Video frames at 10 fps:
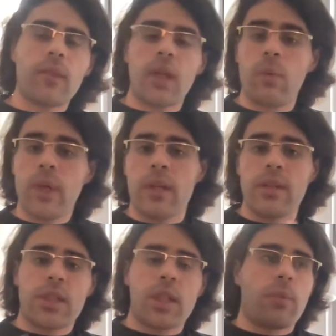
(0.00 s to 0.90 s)
We can
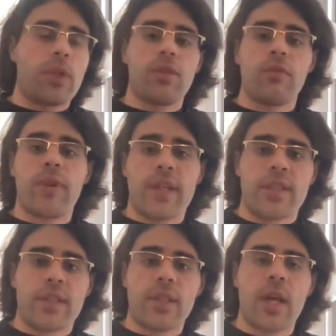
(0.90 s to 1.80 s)
distinguish 2
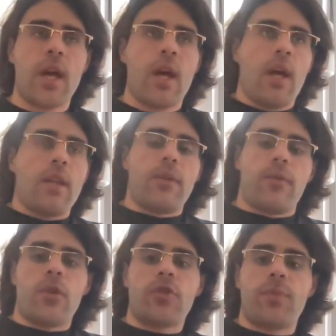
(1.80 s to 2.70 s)
phases. The
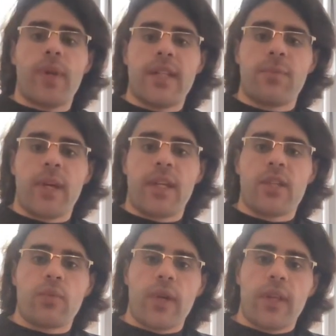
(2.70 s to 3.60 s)
first phase
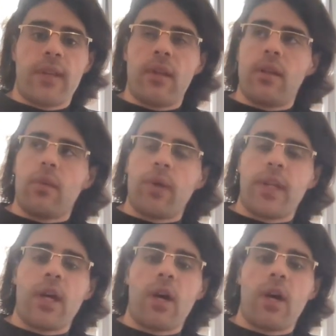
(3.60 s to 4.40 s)
begins with the